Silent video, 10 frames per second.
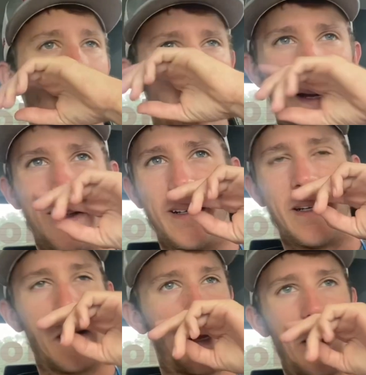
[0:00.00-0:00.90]

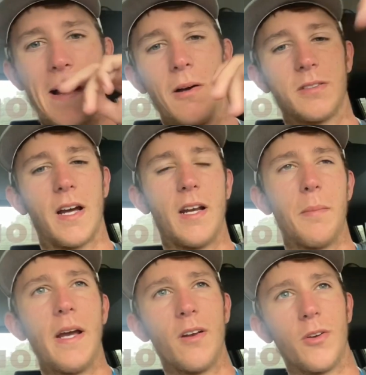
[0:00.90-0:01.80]
I was kind of
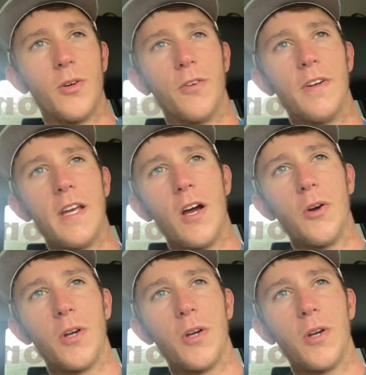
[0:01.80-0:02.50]
debating on doing a video